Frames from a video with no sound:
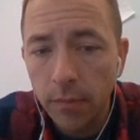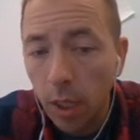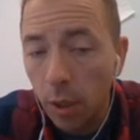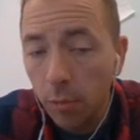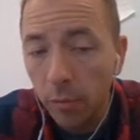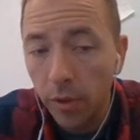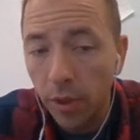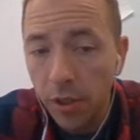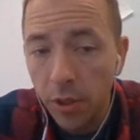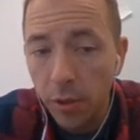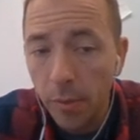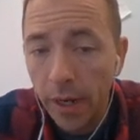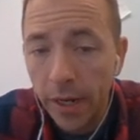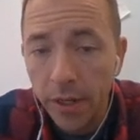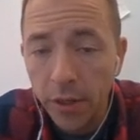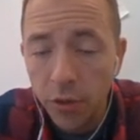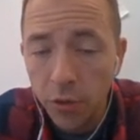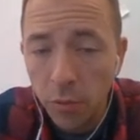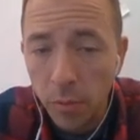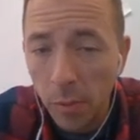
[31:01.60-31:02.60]
help run your
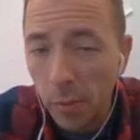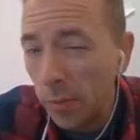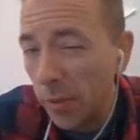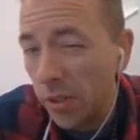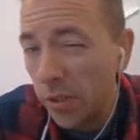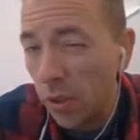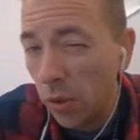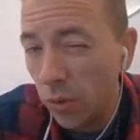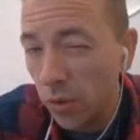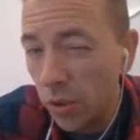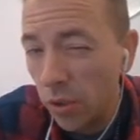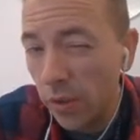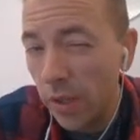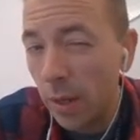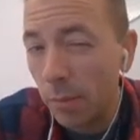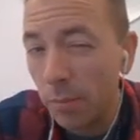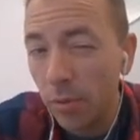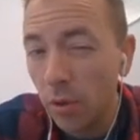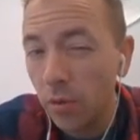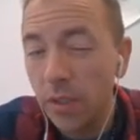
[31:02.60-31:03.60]
body. Because remember, we told you
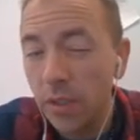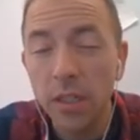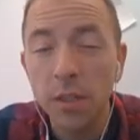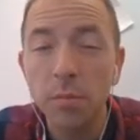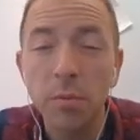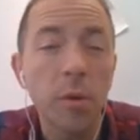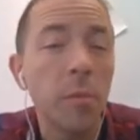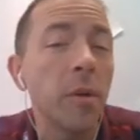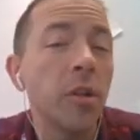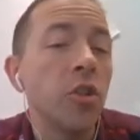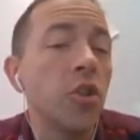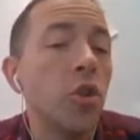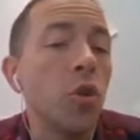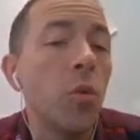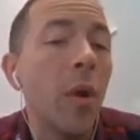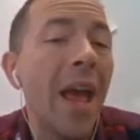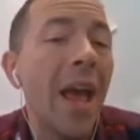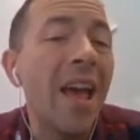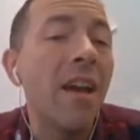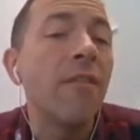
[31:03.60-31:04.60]
that proteins pretty much
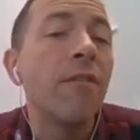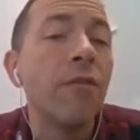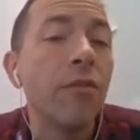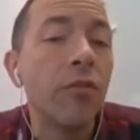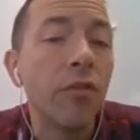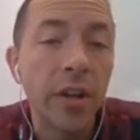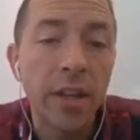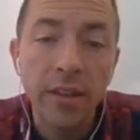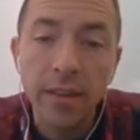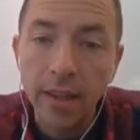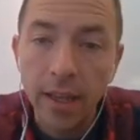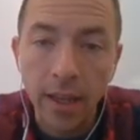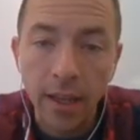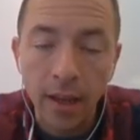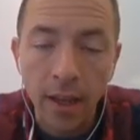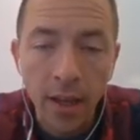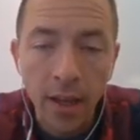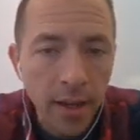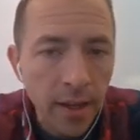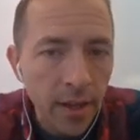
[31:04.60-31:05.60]
do
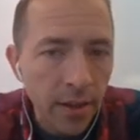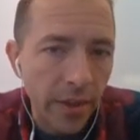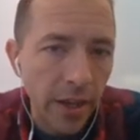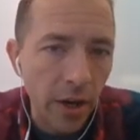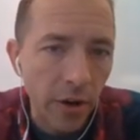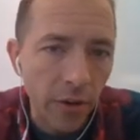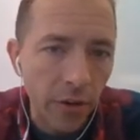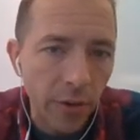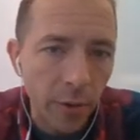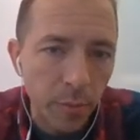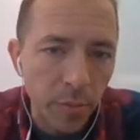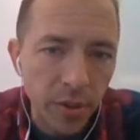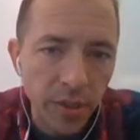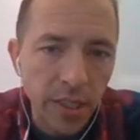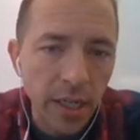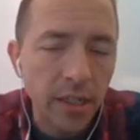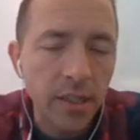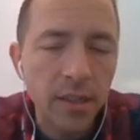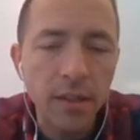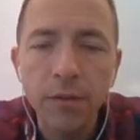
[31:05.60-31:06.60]
everything. They are the
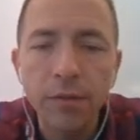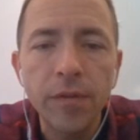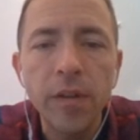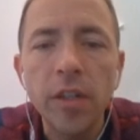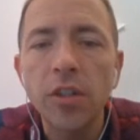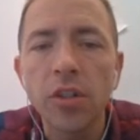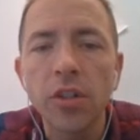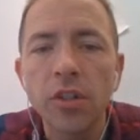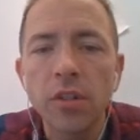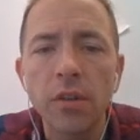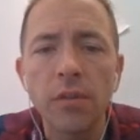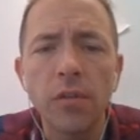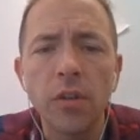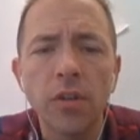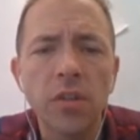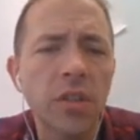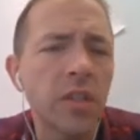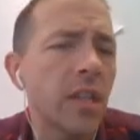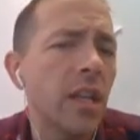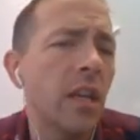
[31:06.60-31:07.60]
protective features of
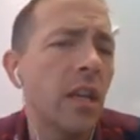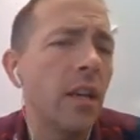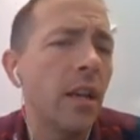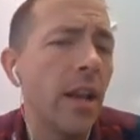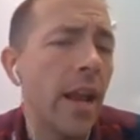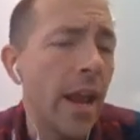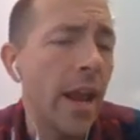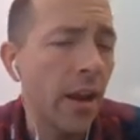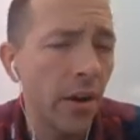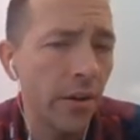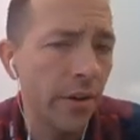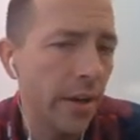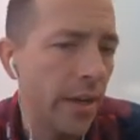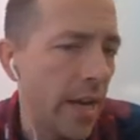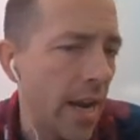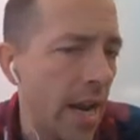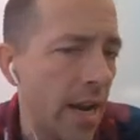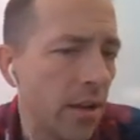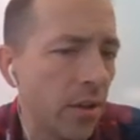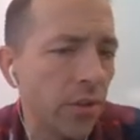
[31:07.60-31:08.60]
your skin, hair,
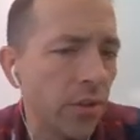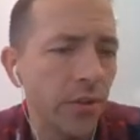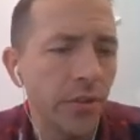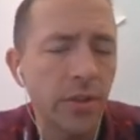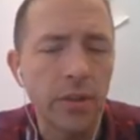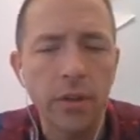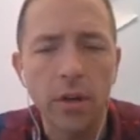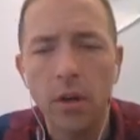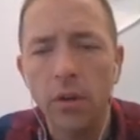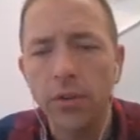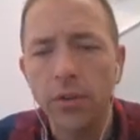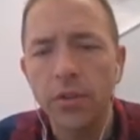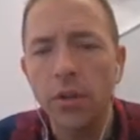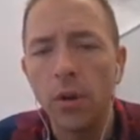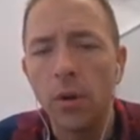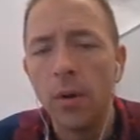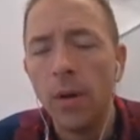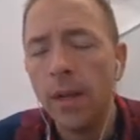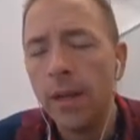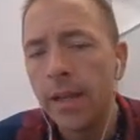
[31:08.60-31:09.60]
and nails, and they're
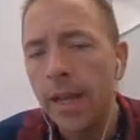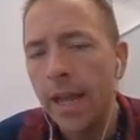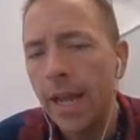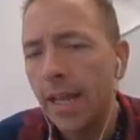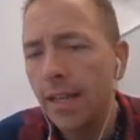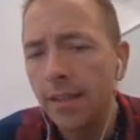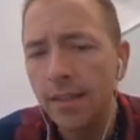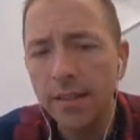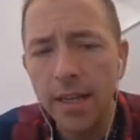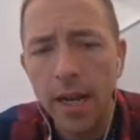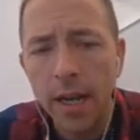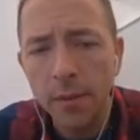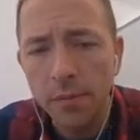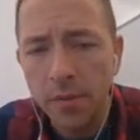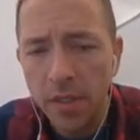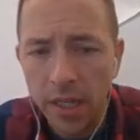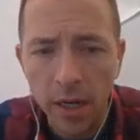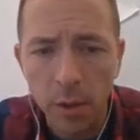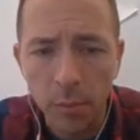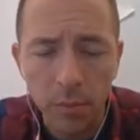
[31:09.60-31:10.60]
also
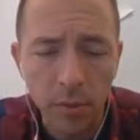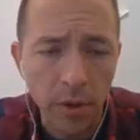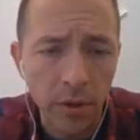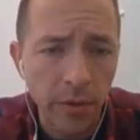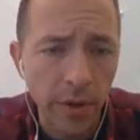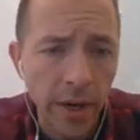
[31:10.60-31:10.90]
enzymes that help run